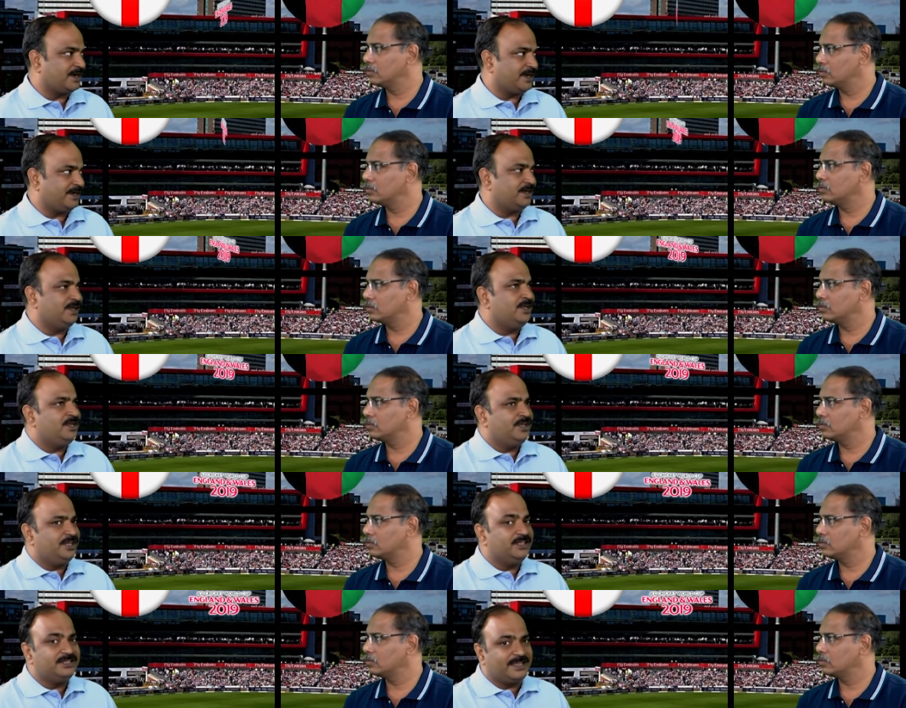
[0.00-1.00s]
Speaker 1: rate,
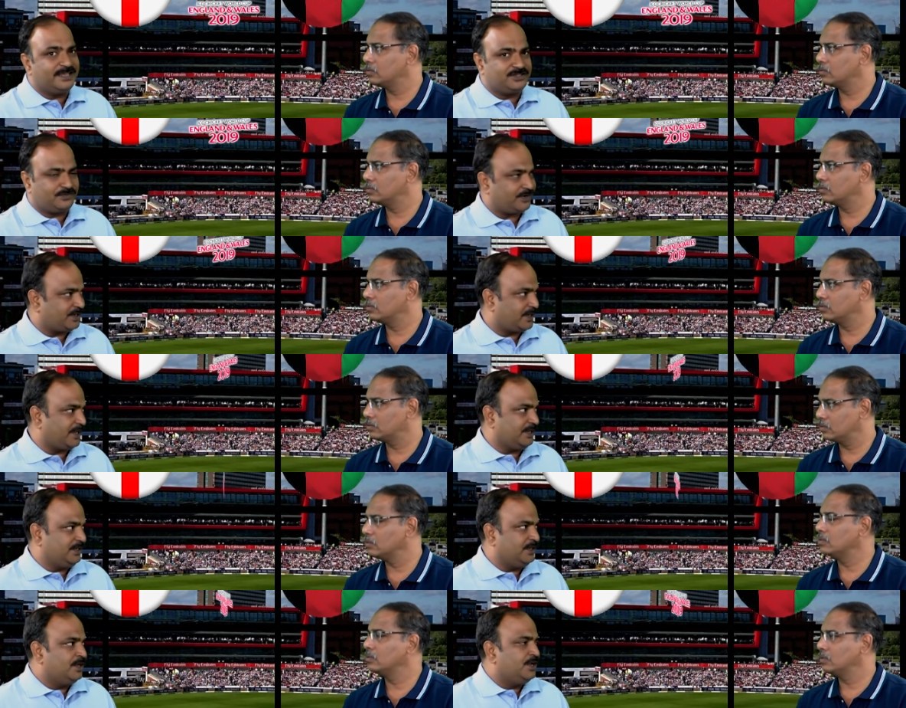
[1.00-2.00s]
in case of a
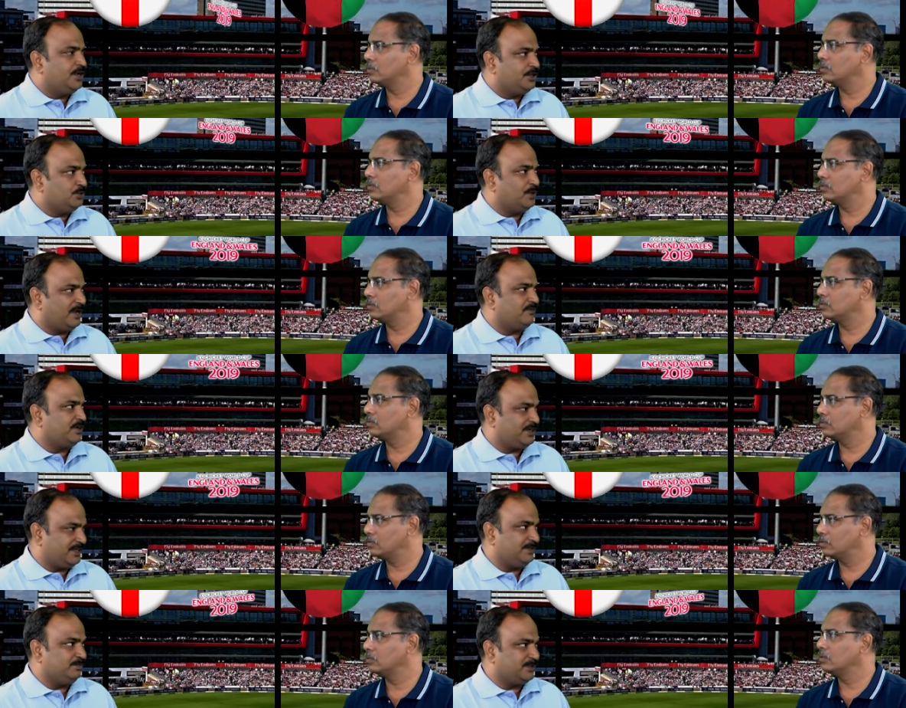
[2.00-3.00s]
tie, you have a
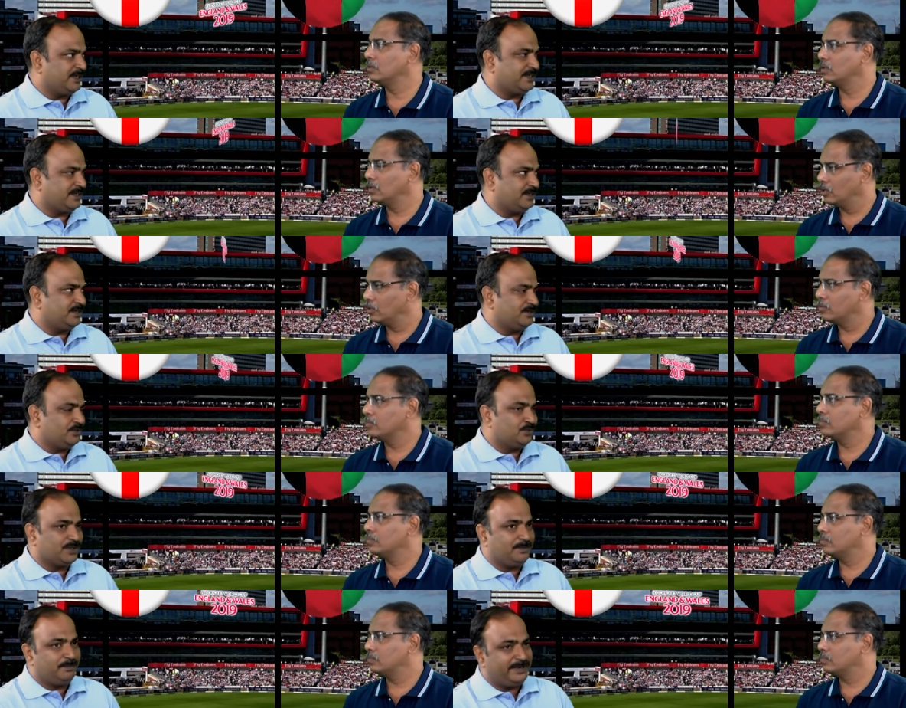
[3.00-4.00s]
team that can you
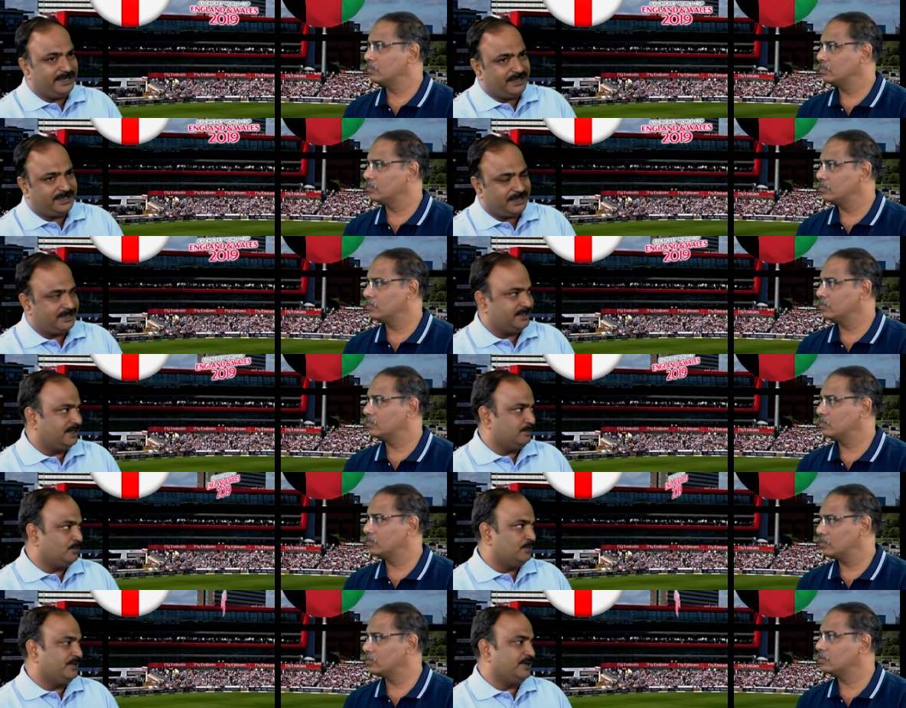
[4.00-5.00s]
can beat and then
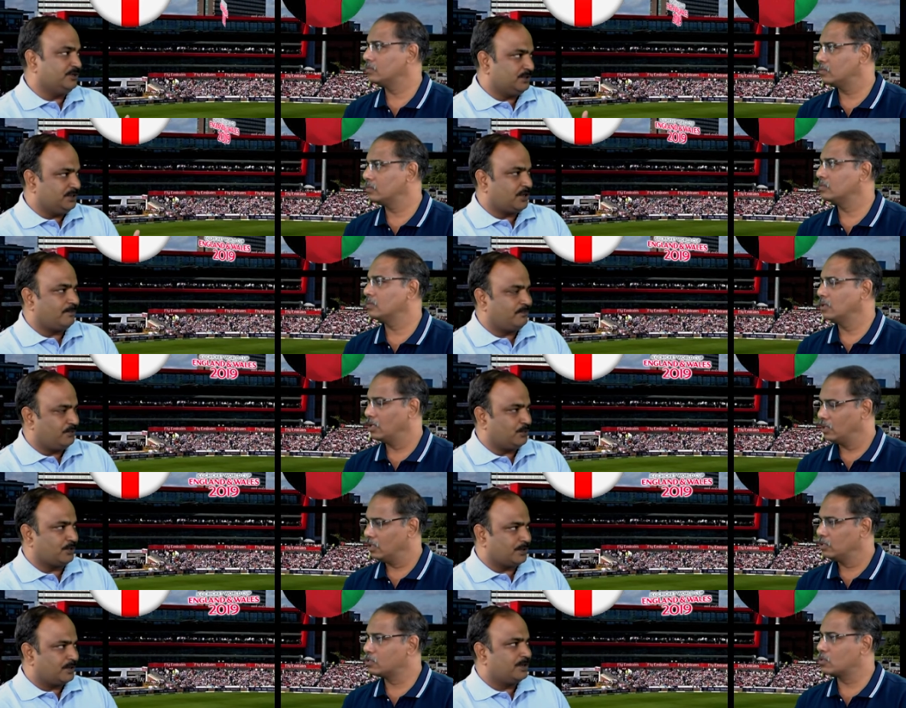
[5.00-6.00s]
move into the top
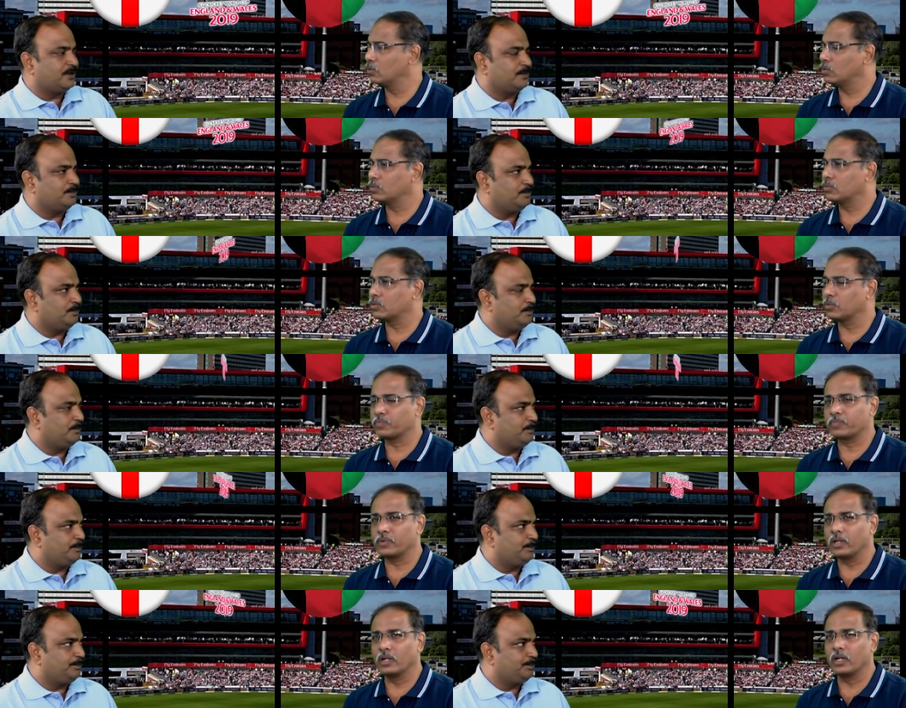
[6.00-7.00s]
four.
Speaker 2: True. So
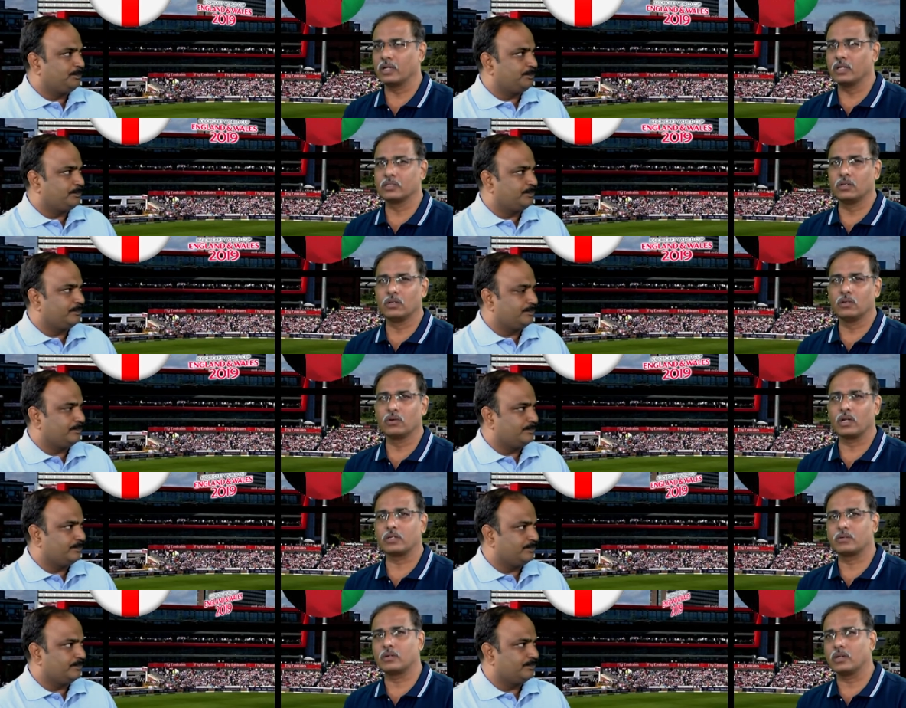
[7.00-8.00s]
England is going to look
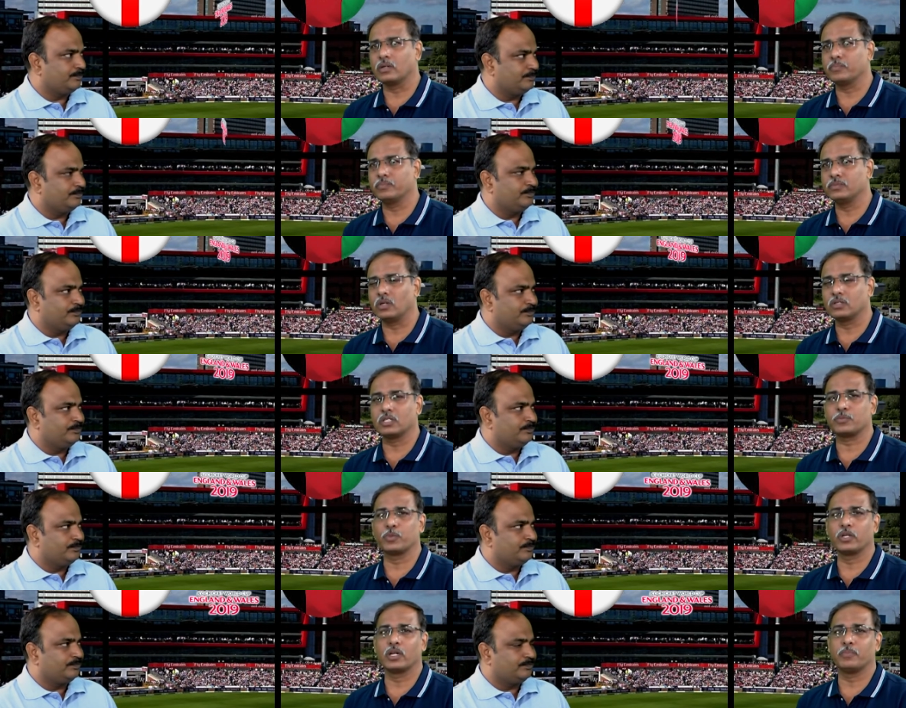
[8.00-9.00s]
at uh, not
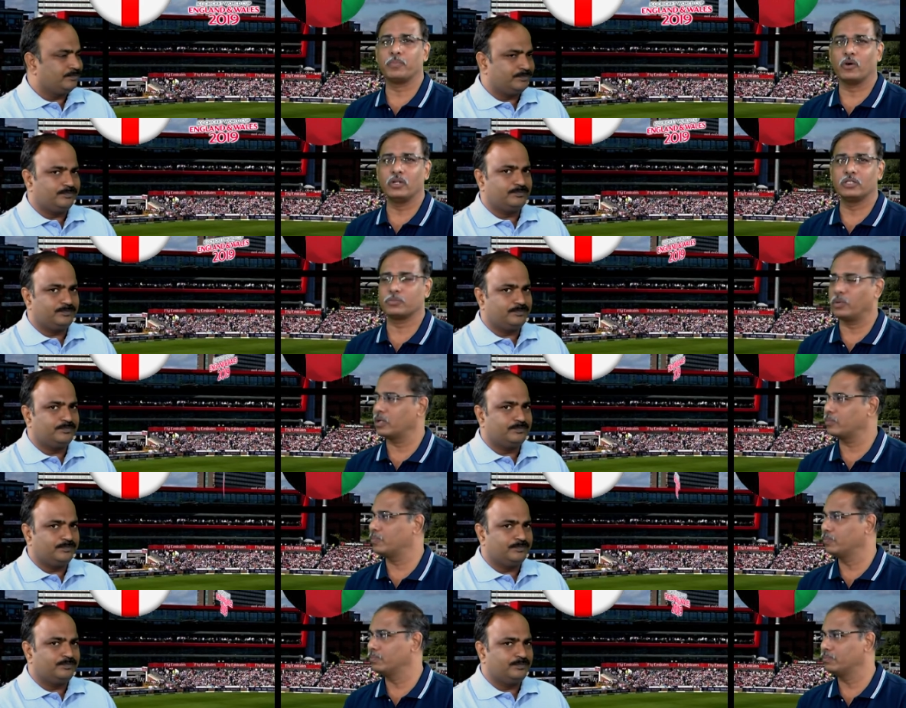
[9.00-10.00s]
just putting up points,
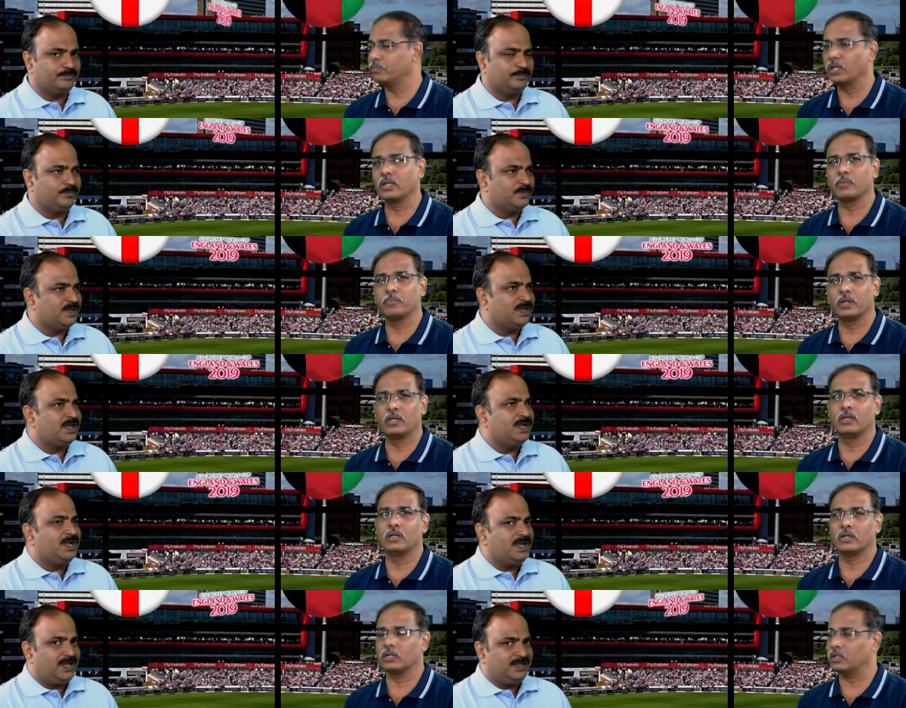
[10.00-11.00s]
but a
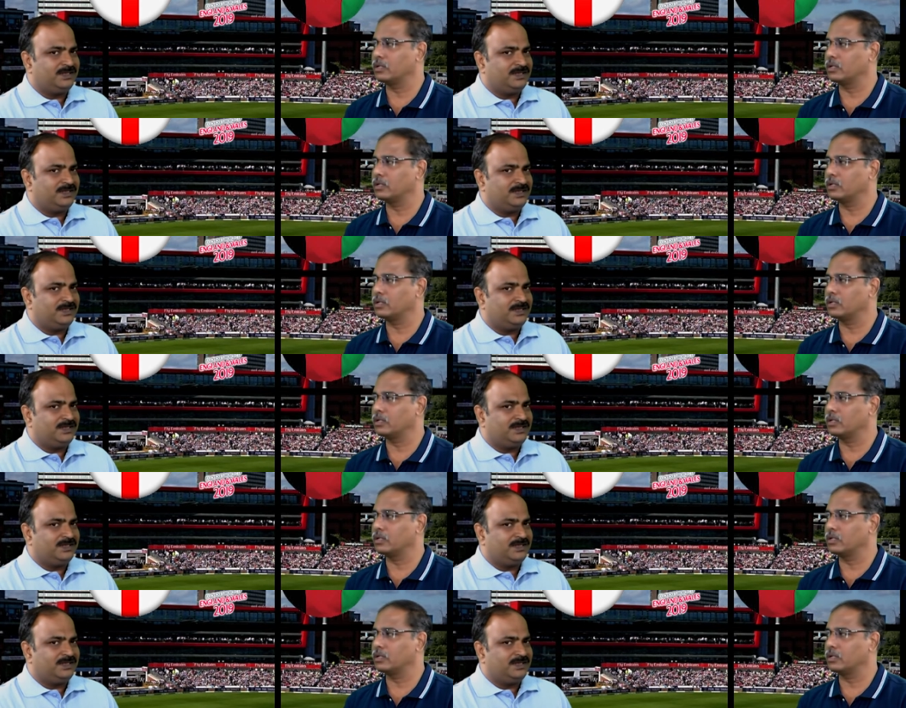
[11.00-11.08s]
big uh,